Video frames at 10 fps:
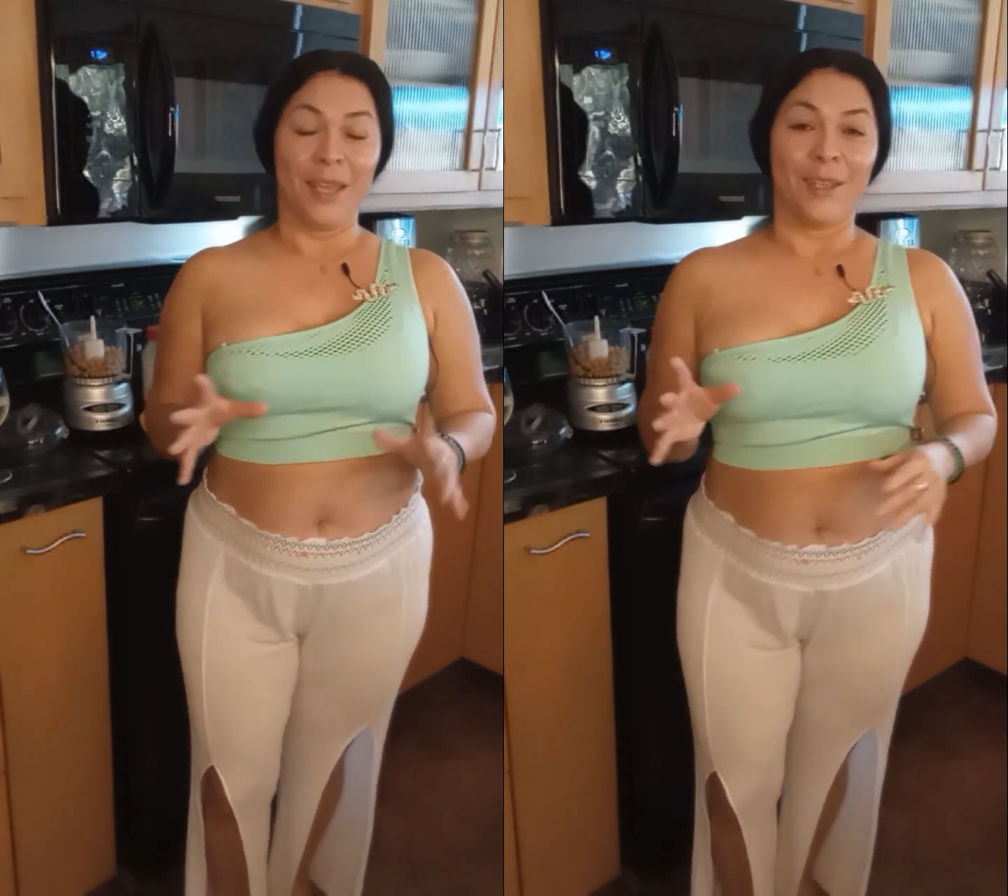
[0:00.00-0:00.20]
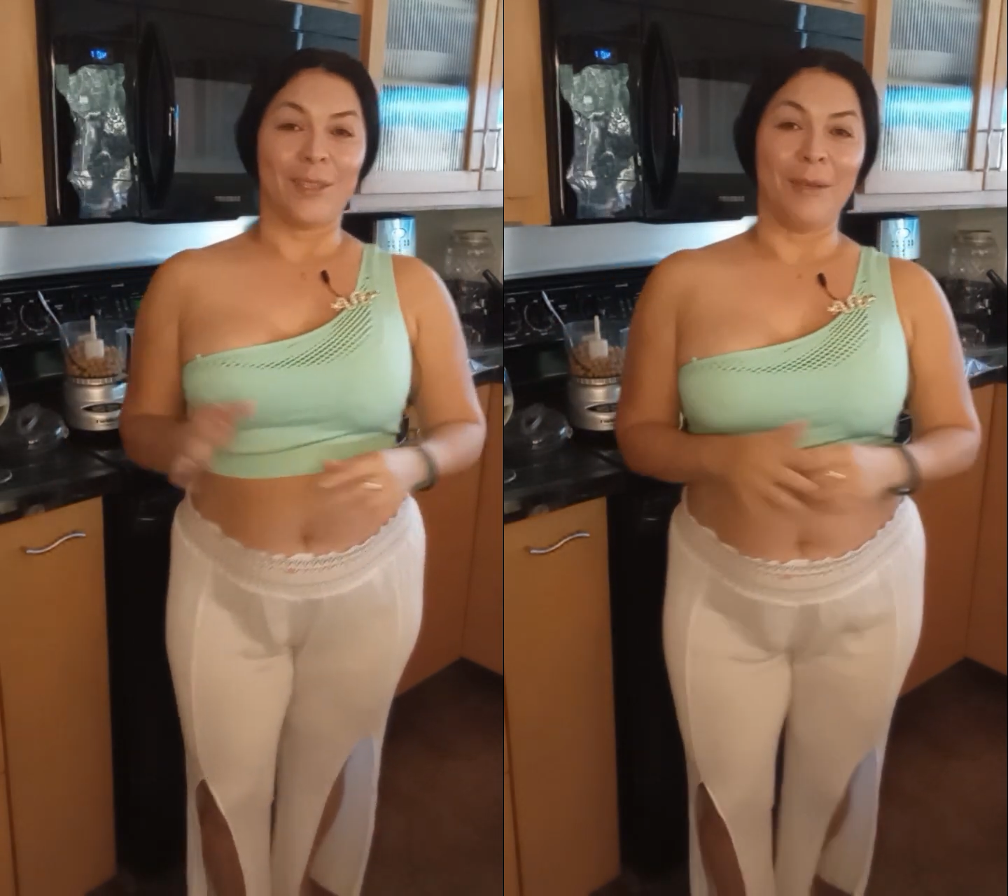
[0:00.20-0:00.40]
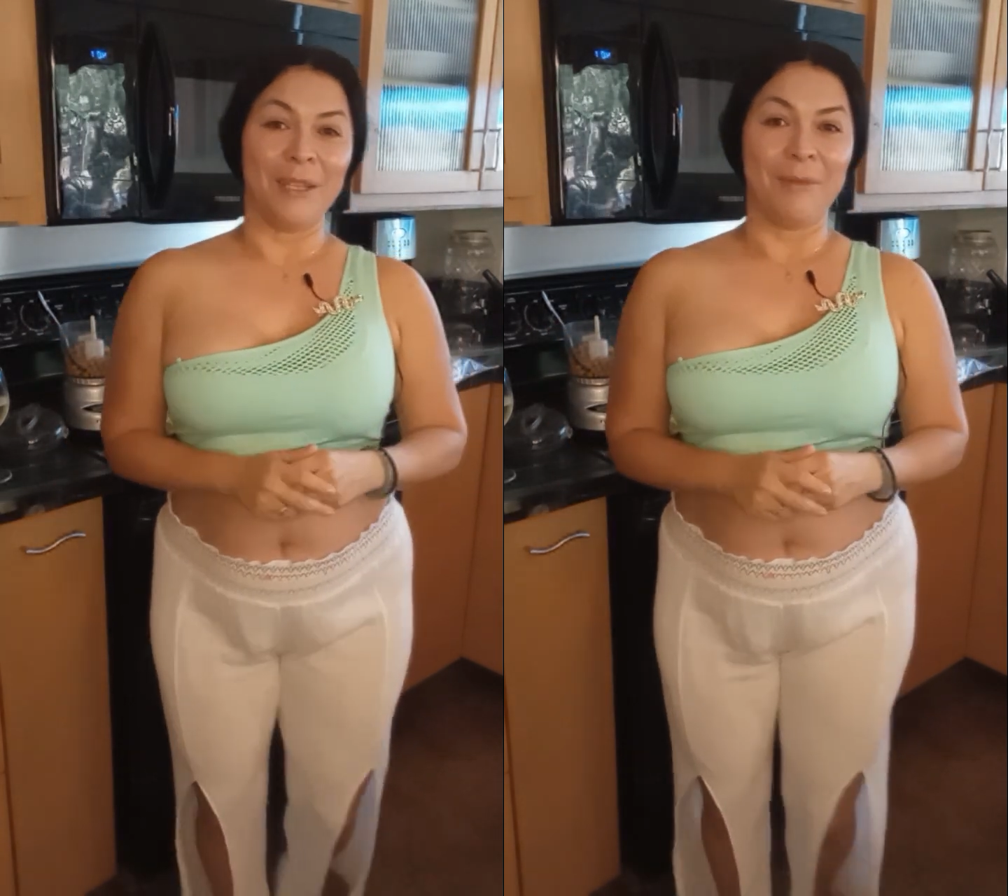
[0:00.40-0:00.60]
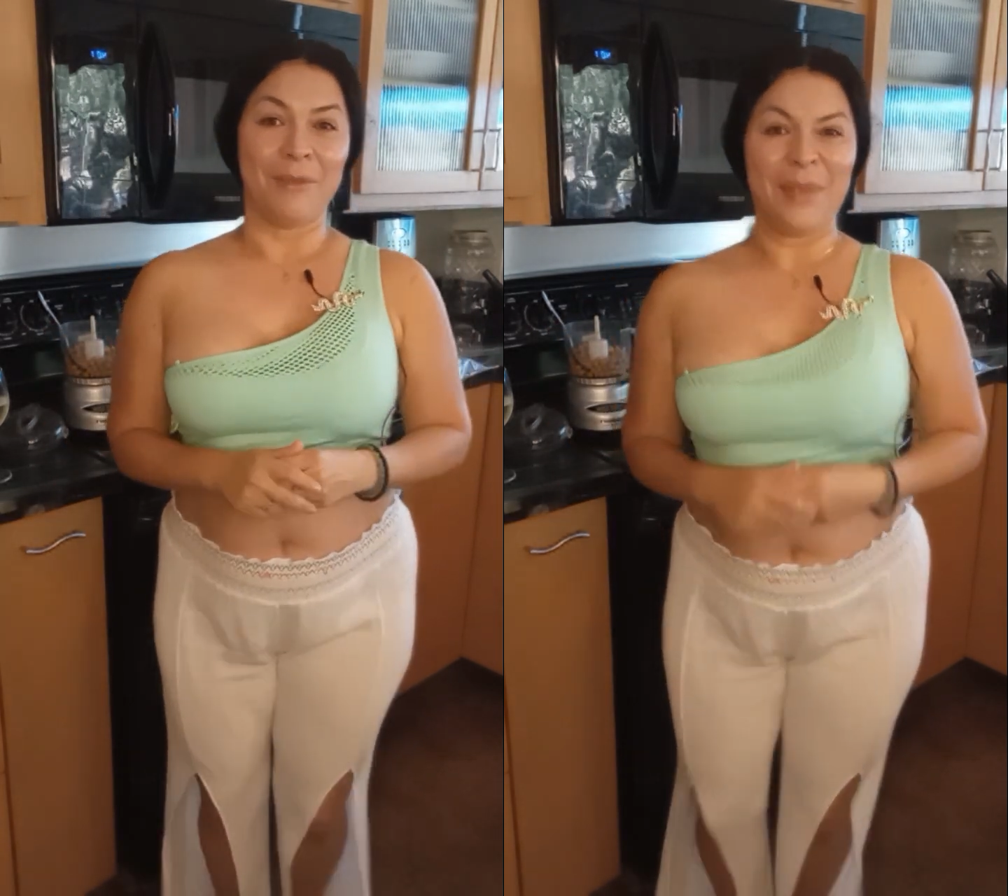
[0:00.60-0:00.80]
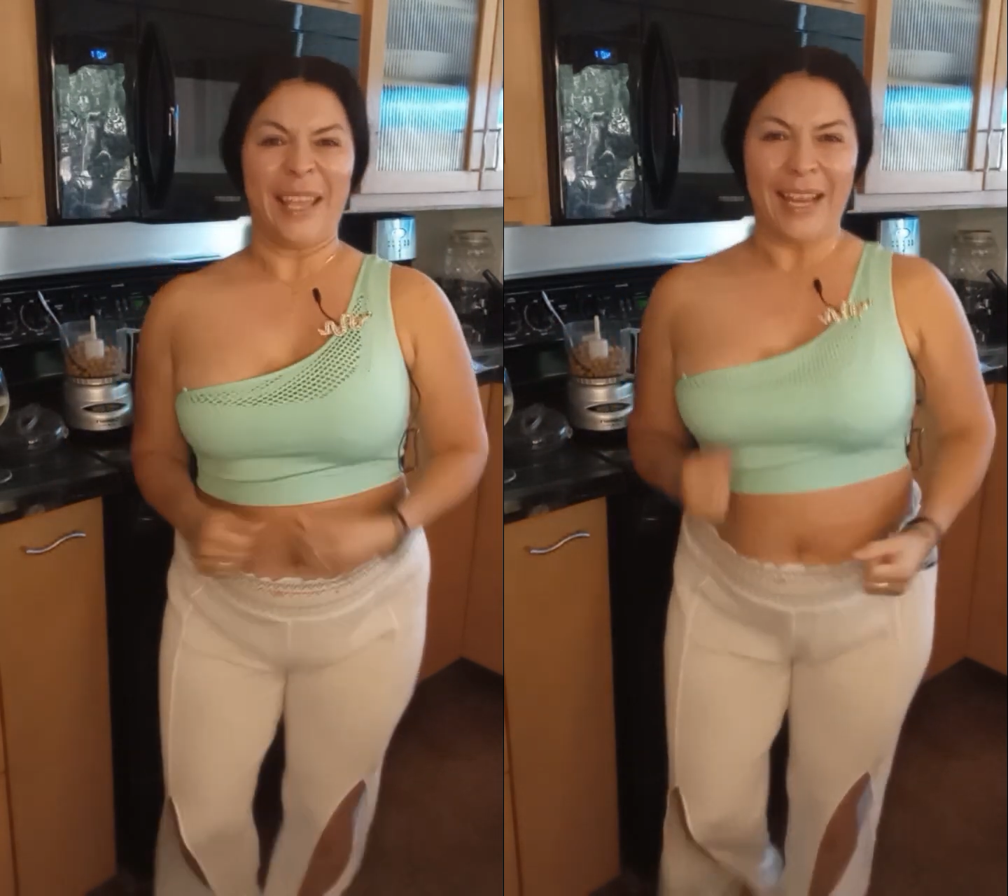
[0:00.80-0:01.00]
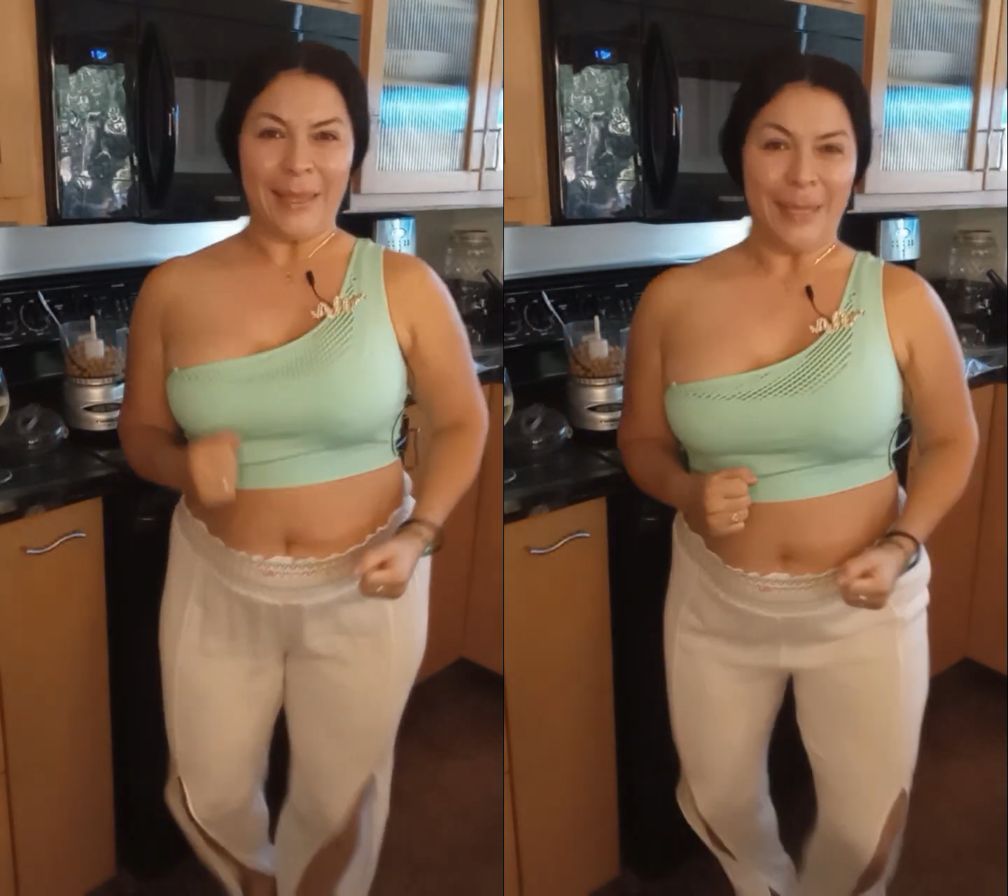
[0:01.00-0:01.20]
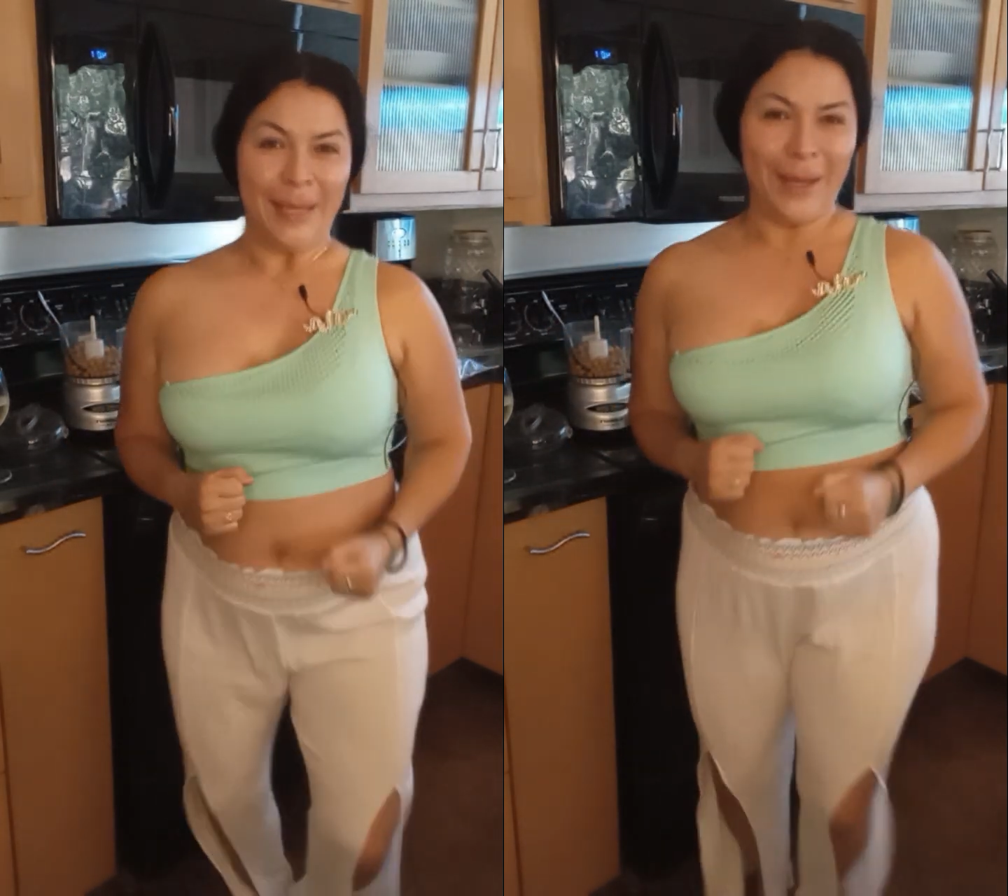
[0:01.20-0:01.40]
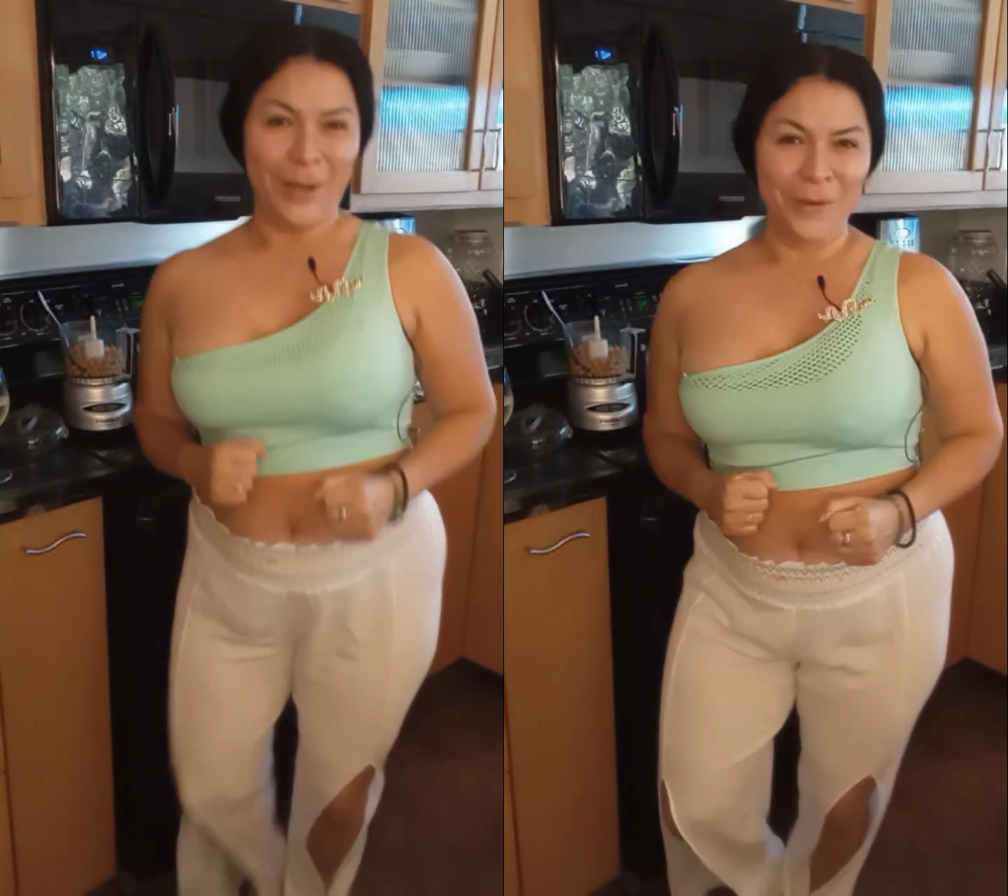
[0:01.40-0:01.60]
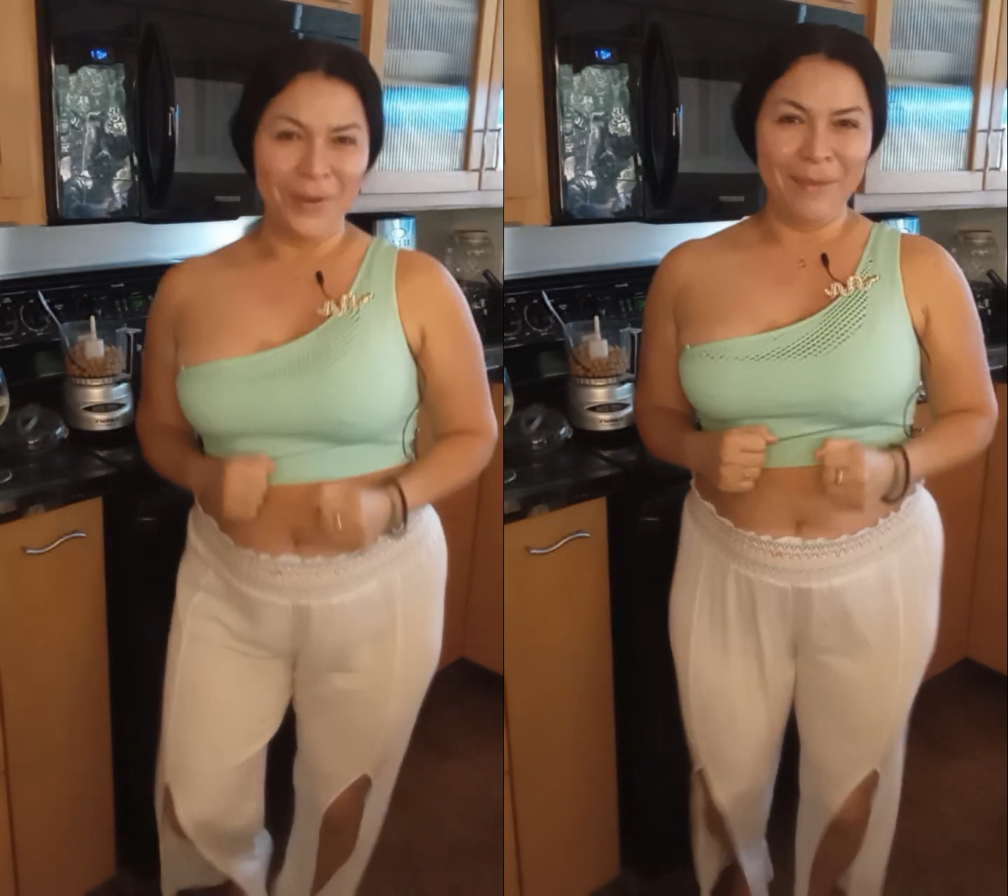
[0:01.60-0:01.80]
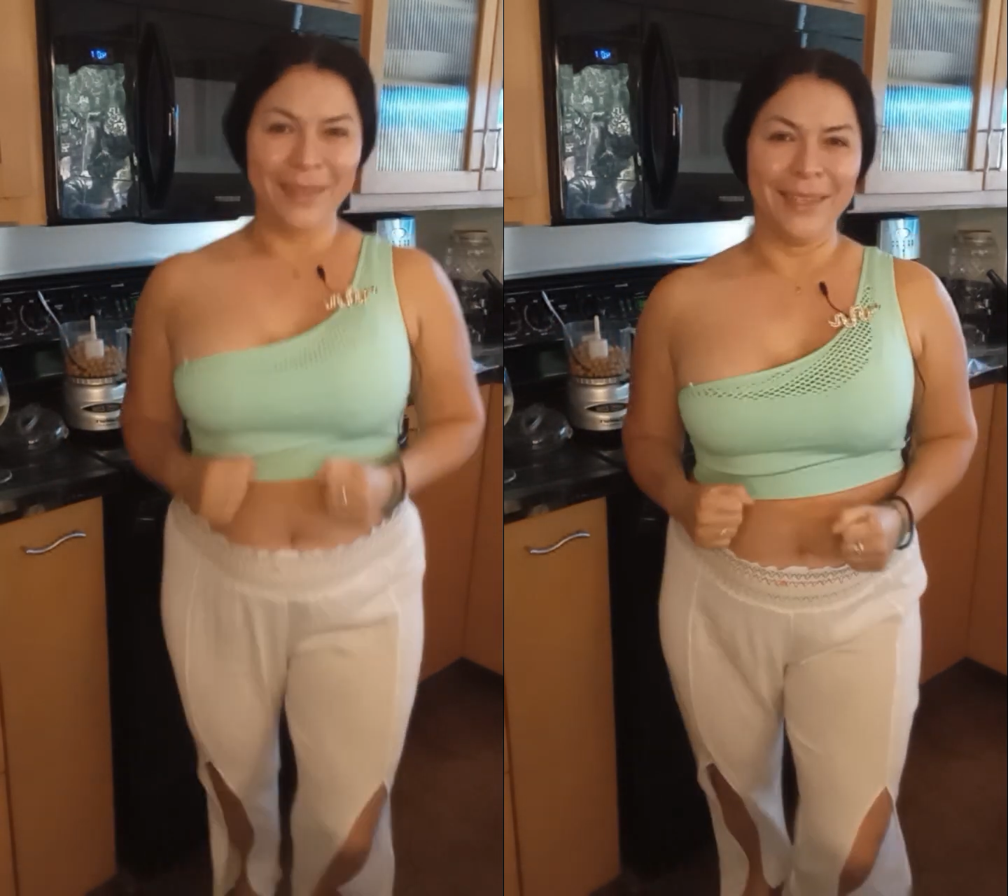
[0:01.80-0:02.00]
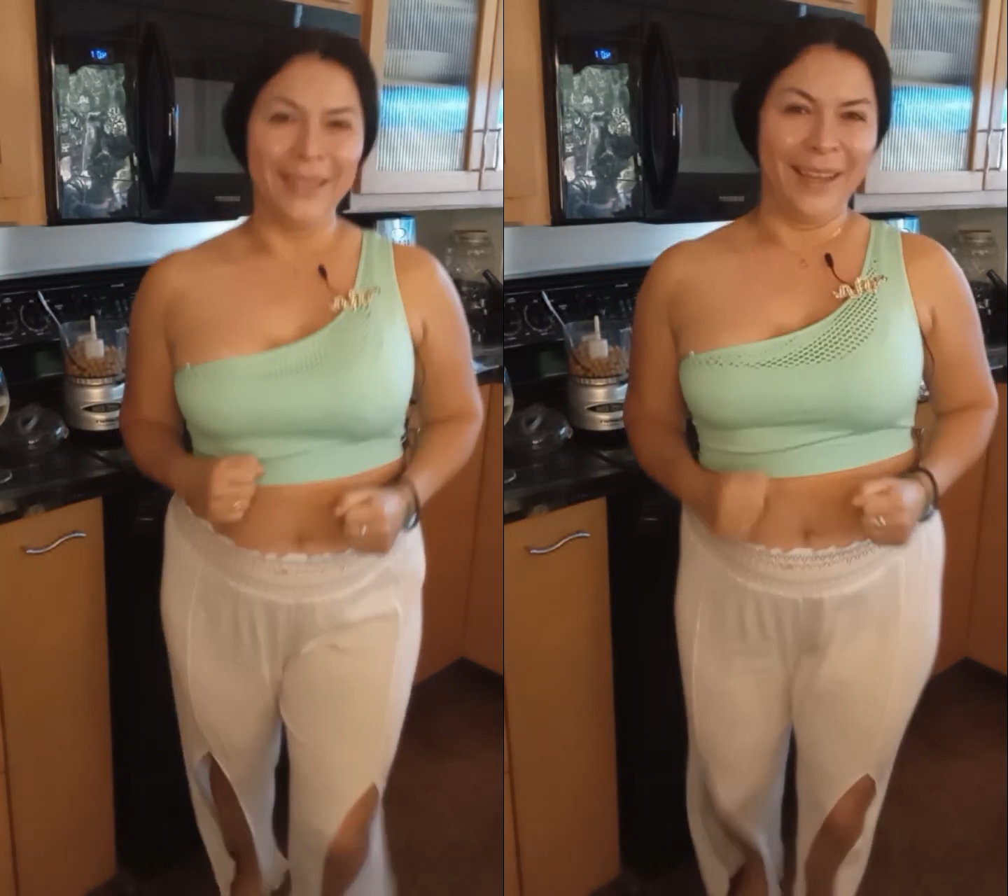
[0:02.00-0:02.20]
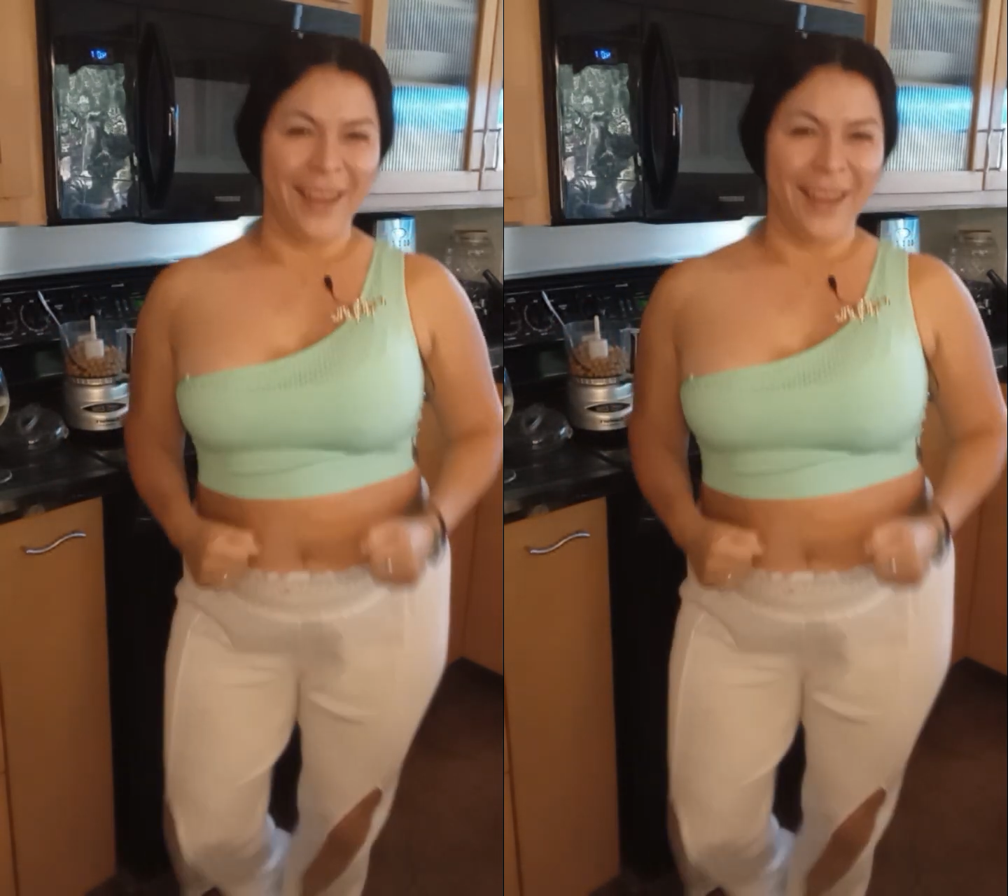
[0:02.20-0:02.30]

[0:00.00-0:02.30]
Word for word: Sometimes we're like, I think I got away with it.